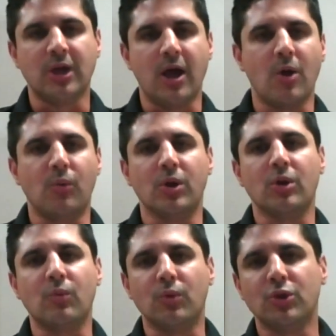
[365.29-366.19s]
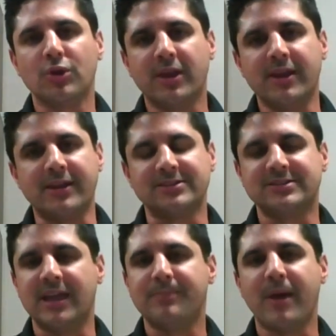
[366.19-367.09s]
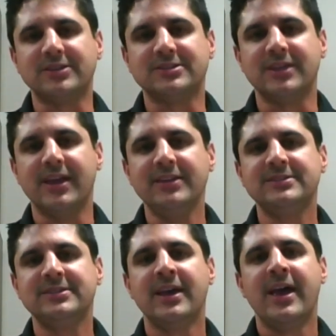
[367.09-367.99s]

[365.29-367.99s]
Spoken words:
We're looking at it state by state,